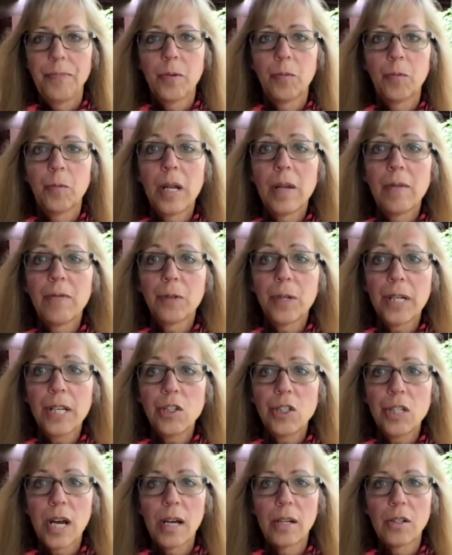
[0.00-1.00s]
We've
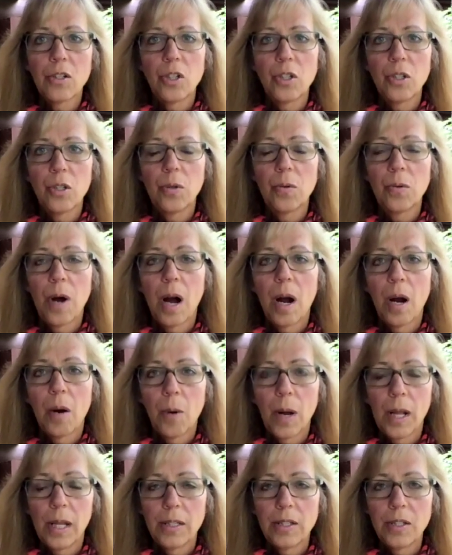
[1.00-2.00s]
reached out to our
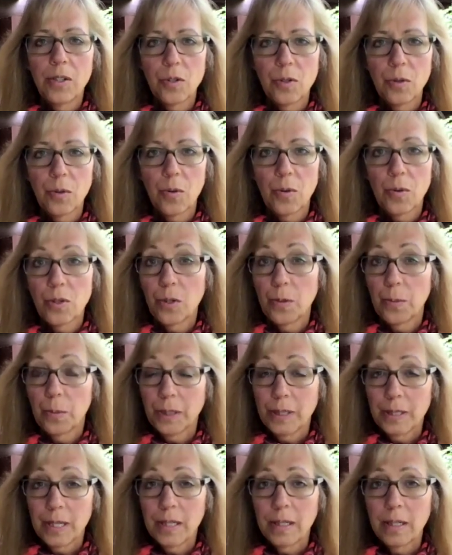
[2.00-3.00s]
Wellington School
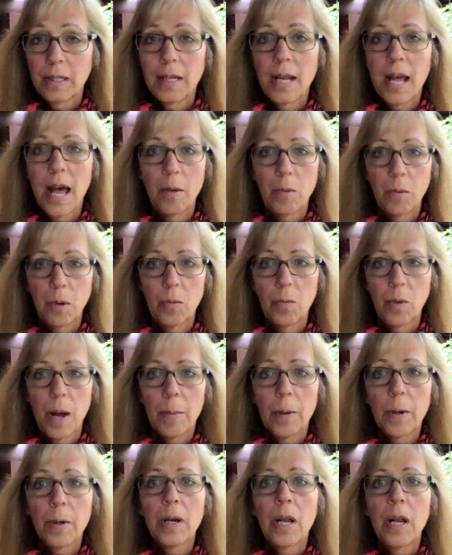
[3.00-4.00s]
Superintendent, Edward
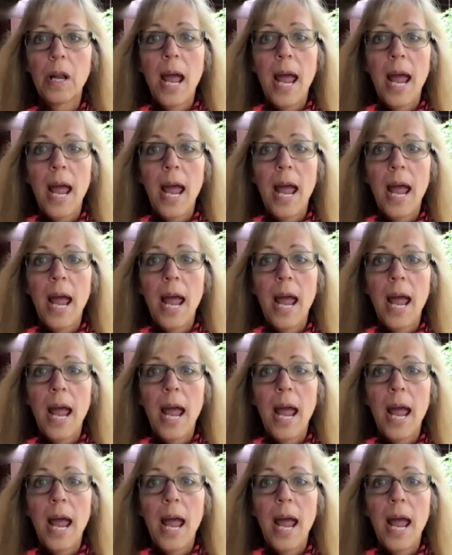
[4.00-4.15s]
Weber,